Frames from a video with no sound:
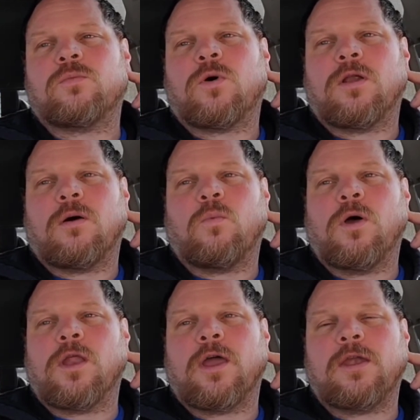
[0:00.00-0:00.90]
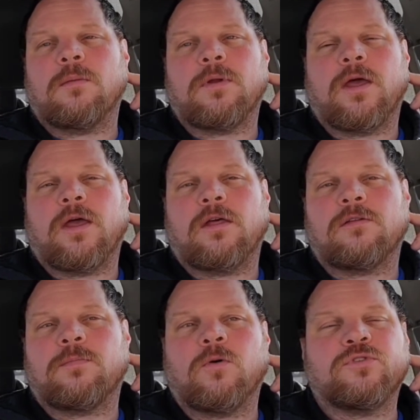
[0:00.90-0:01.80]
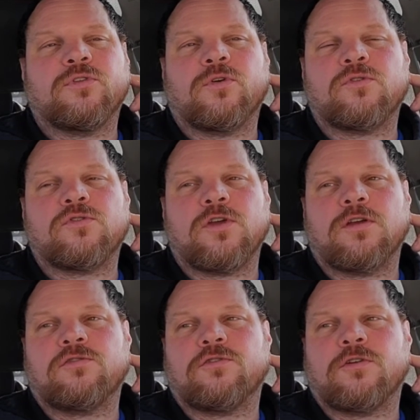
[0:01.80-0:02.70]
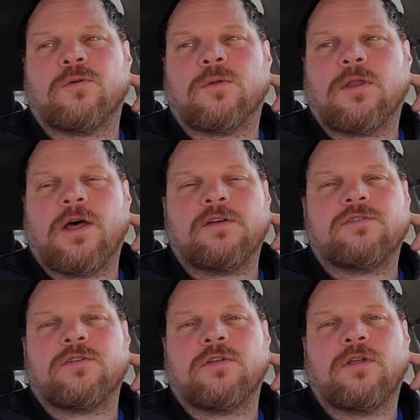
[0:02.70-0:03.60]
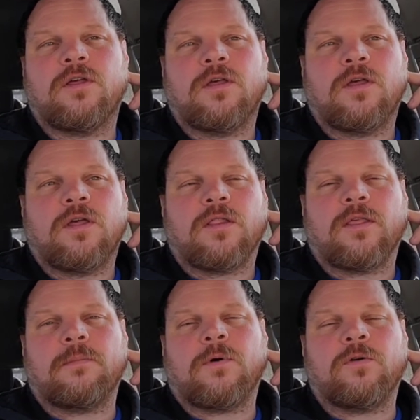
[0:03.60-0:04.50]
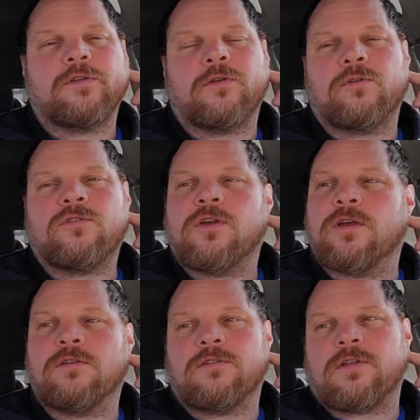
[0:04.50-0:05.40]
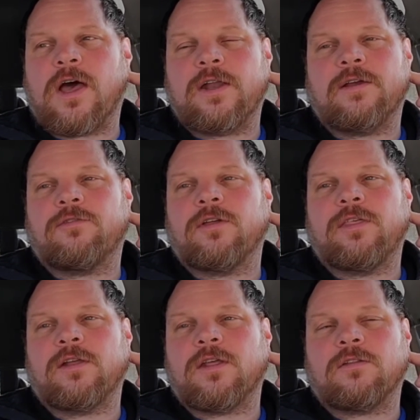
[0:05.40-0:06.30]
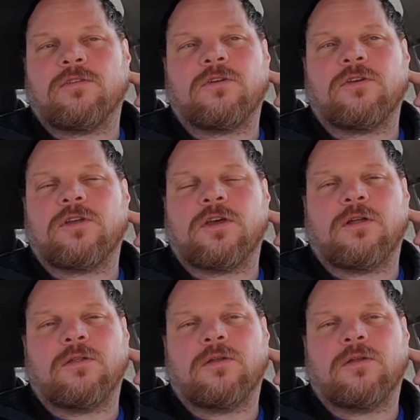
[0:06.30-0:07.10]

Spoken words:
one item that has both of those things for less than both of those things, I definitely think that's a good deal,